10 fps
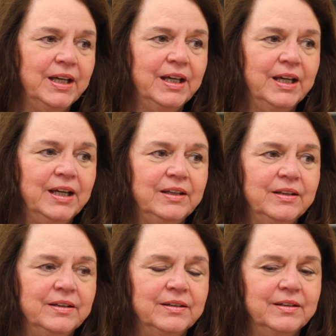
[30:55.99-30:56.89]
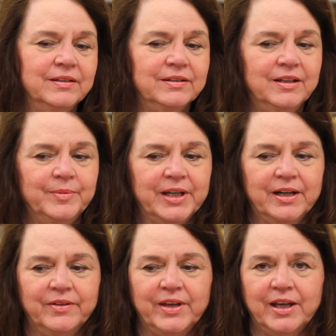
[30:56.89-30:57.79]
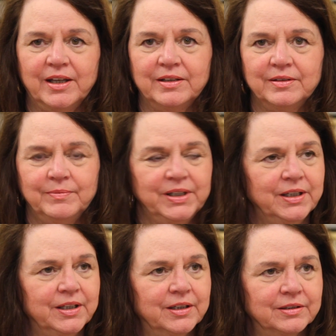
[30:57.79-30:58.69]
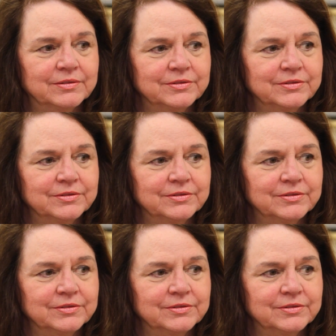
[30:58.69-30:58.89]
and coming out of that being